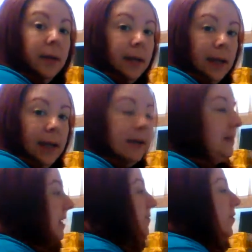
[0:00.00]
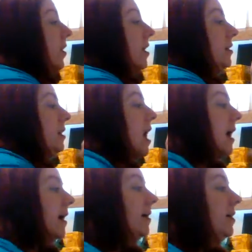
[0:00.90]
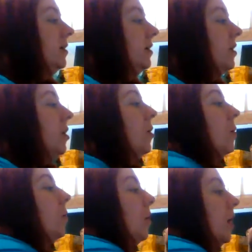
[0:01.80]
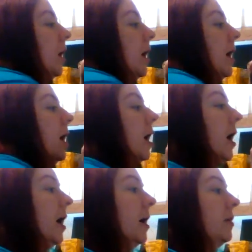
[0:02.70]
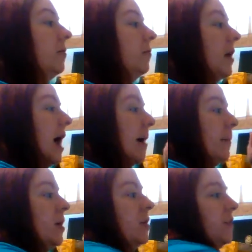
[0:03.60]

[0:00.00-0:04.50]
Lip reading: Okay, same for unlock or unwrap.